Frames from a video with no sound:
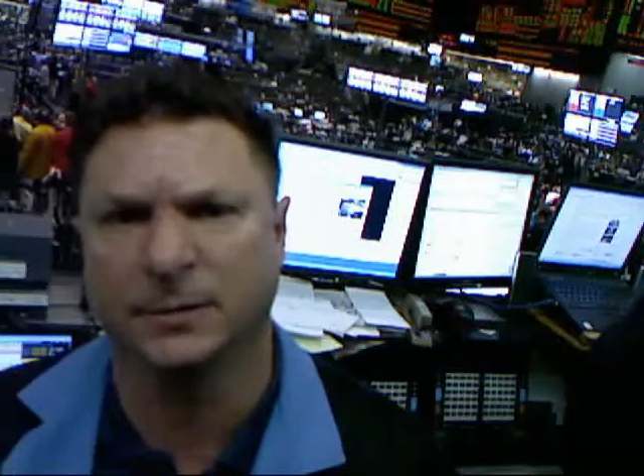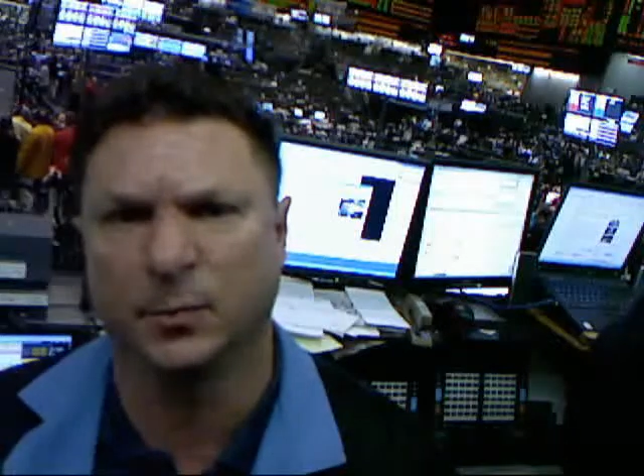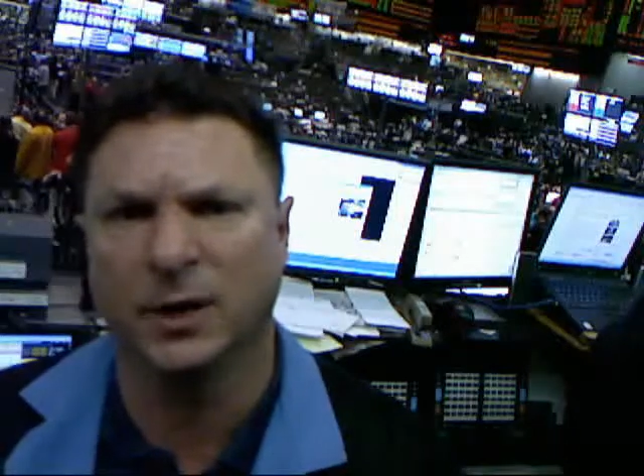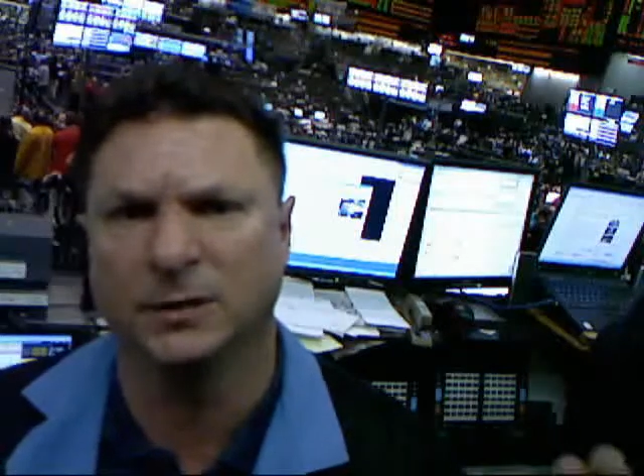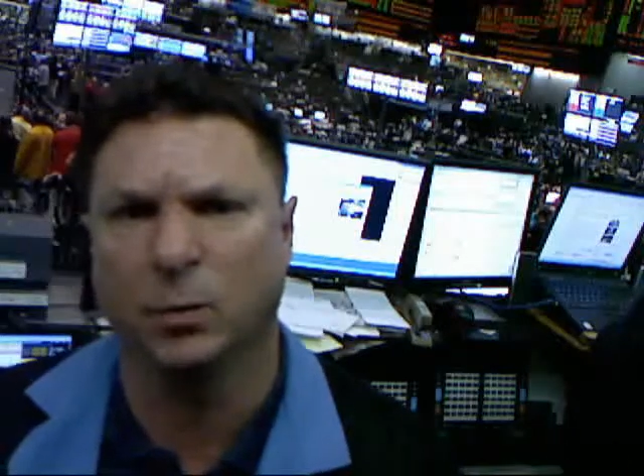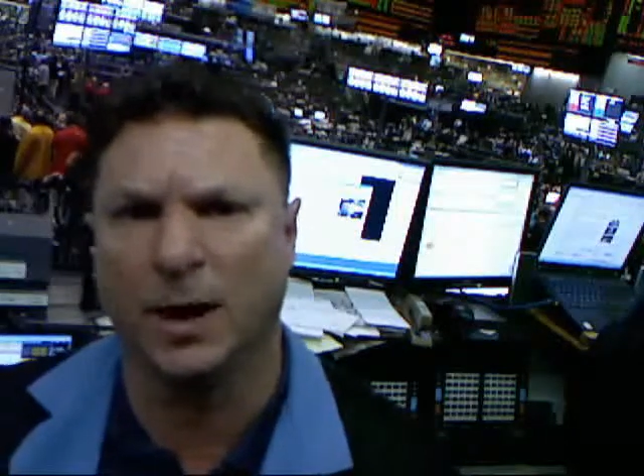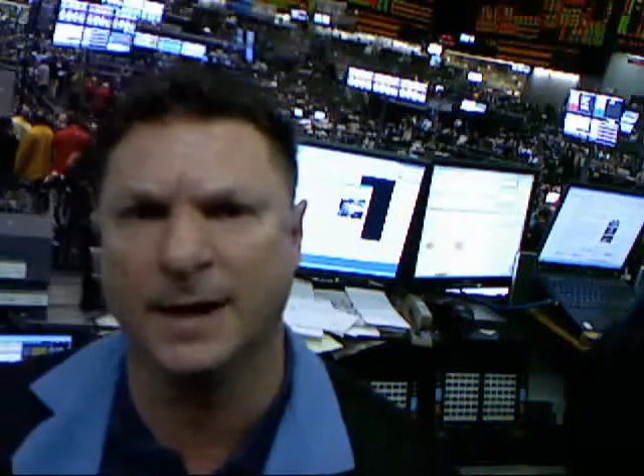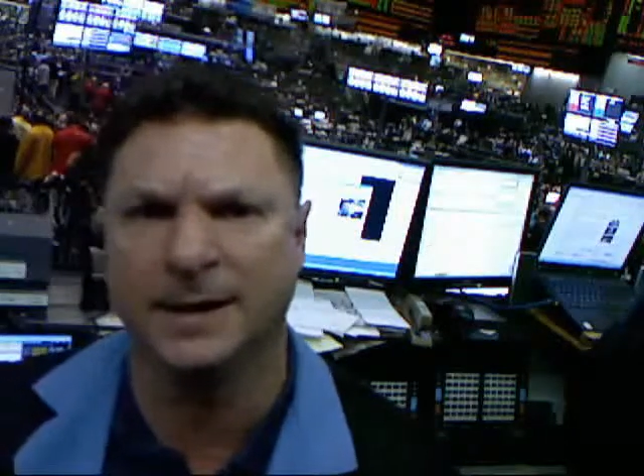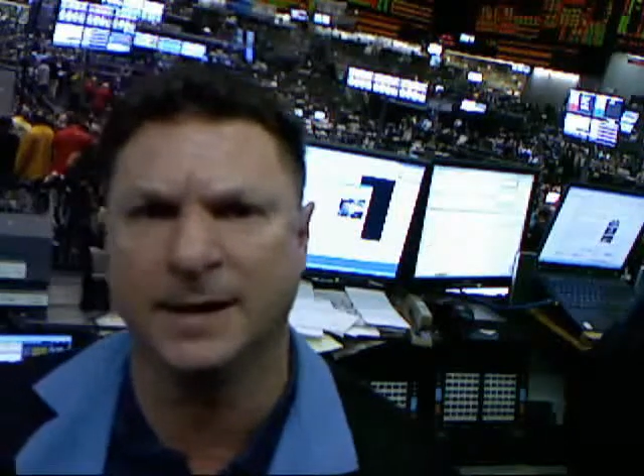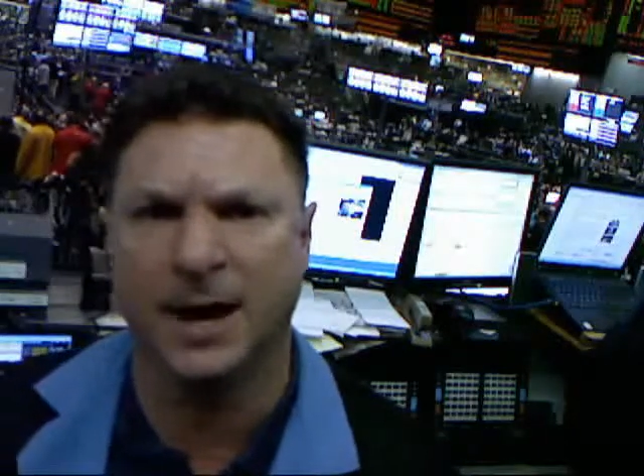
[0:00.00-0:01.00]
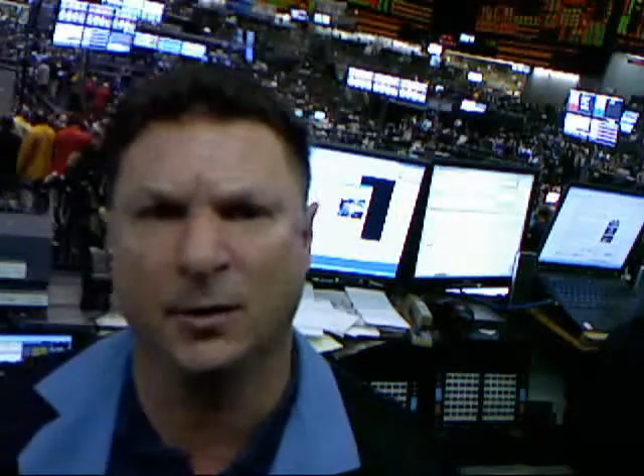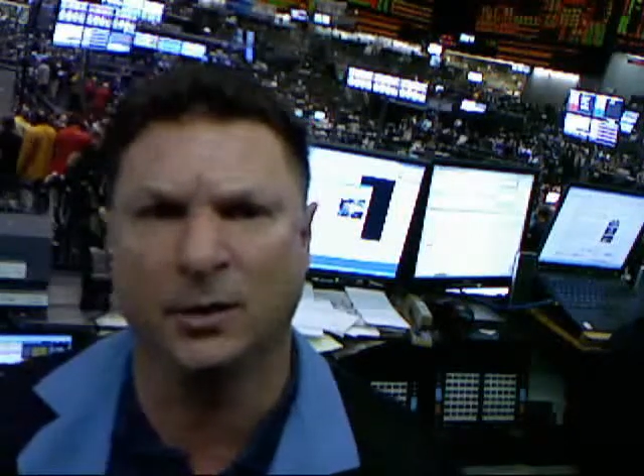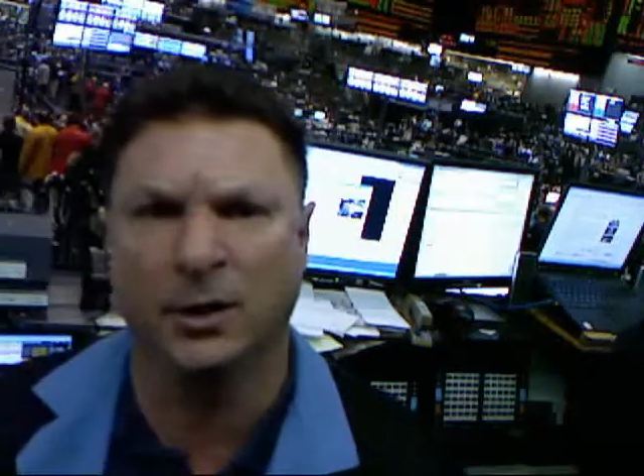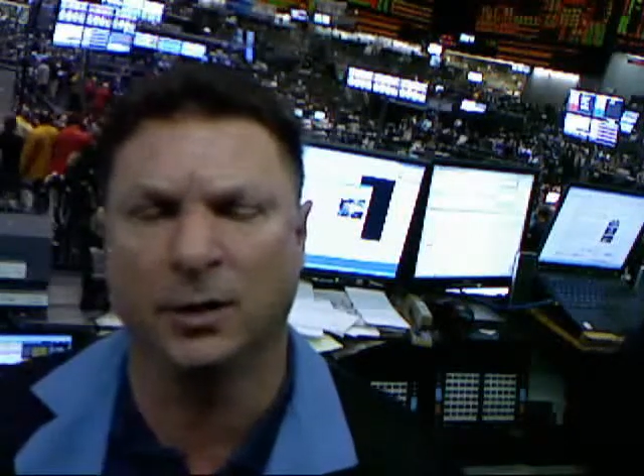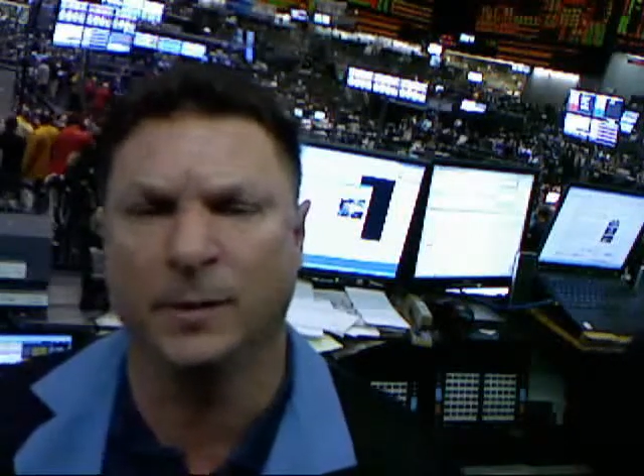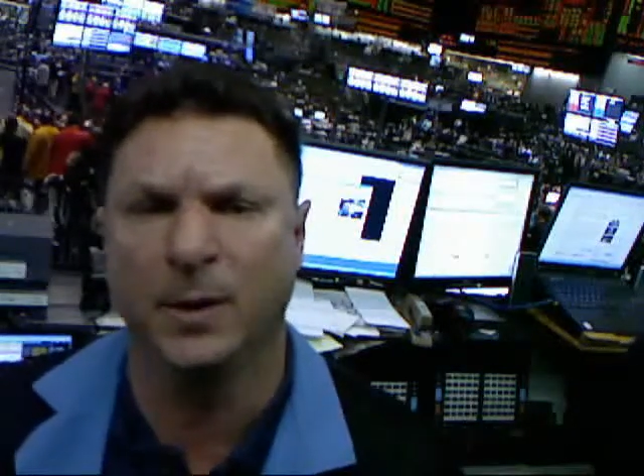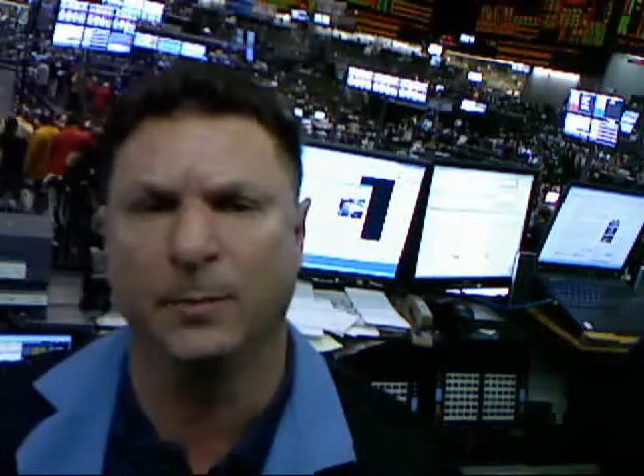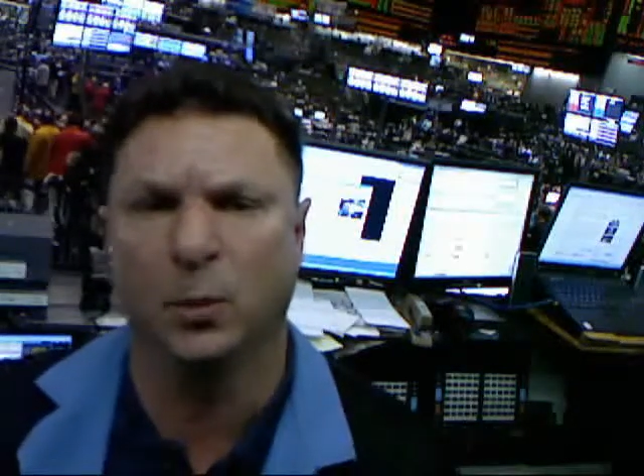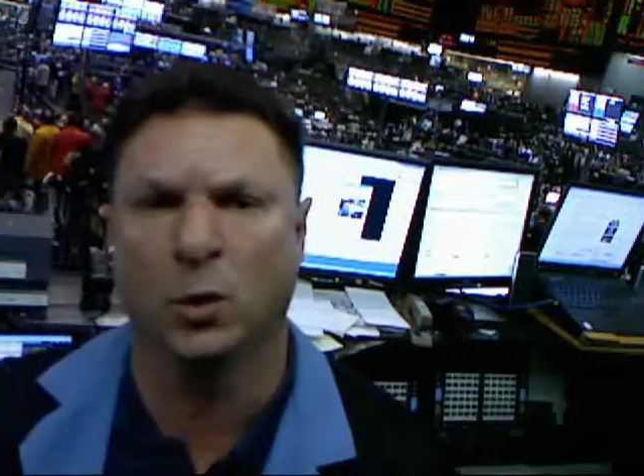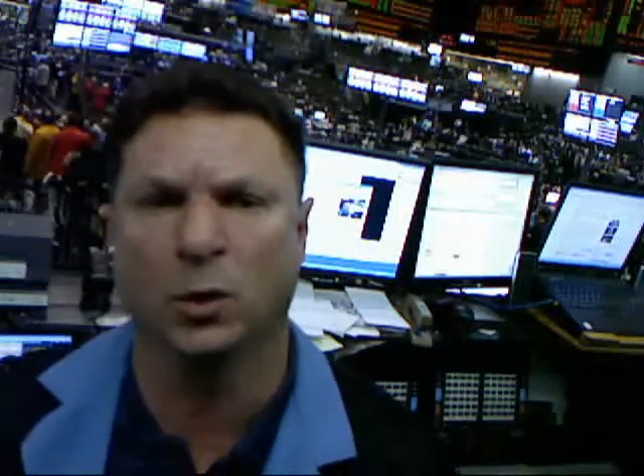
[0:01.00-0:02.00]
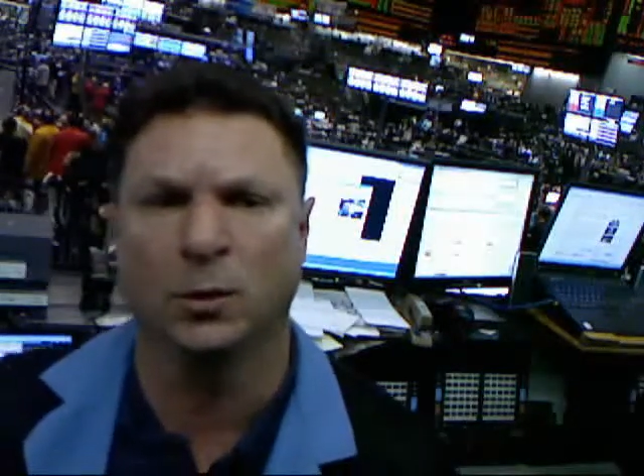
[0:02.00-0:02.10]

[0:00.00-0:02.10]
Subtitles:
spreads widening out a little bit more.